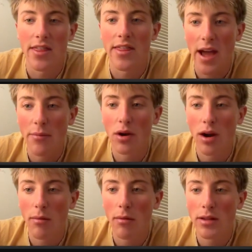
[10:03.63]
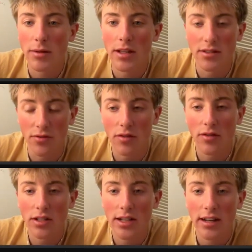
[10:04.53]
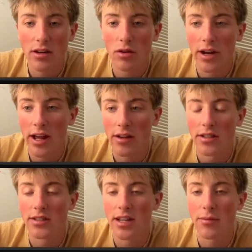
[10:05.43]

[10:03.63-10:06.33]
then that probably means, if you have good technical analysis,